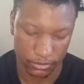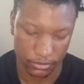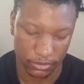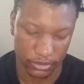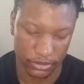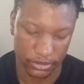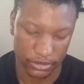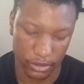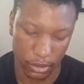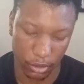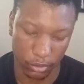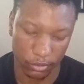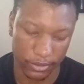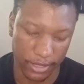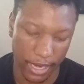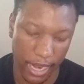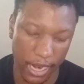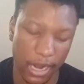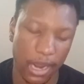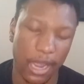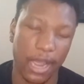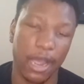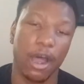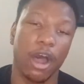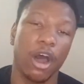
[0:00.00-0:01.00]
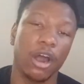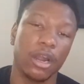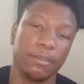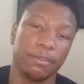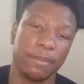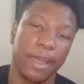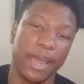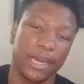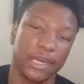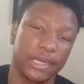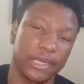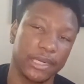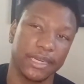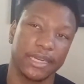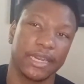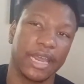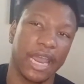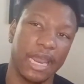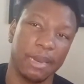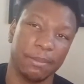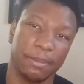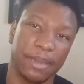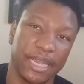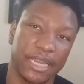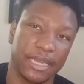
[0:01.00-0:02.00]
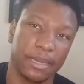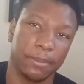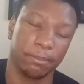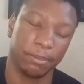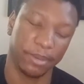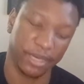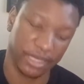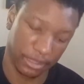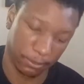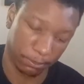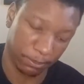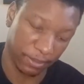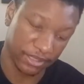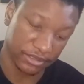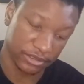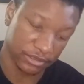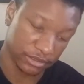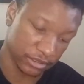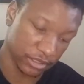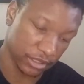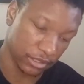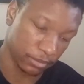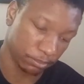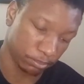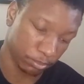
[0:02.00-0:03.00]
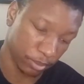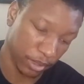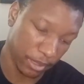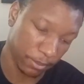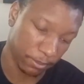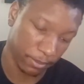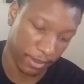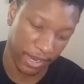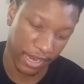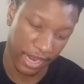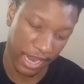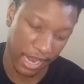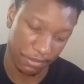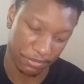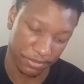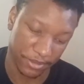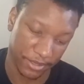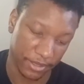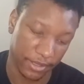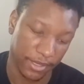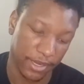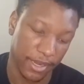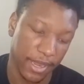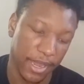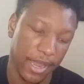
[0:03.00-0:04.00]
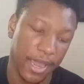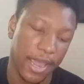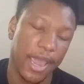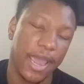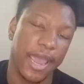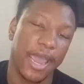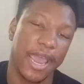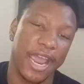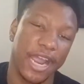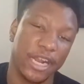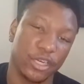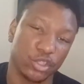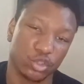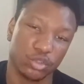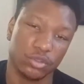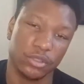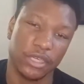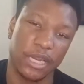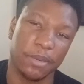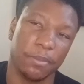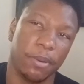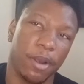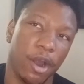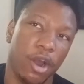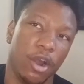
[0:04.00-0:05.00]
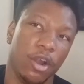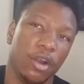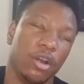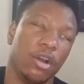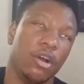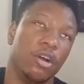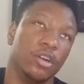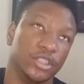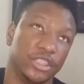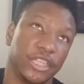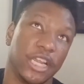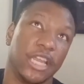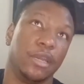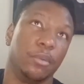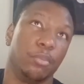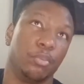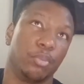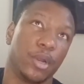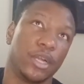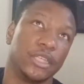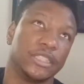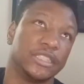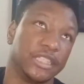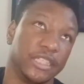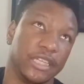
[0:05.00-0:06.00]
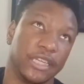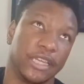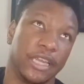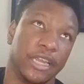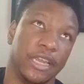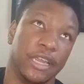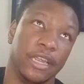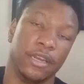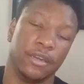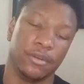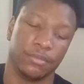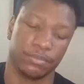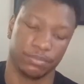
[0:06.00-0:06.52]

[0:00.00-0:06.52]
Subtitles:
So that automatically came back and beat the Pacers in the butt by having Andrew Nembhard on Jalen Brunson again.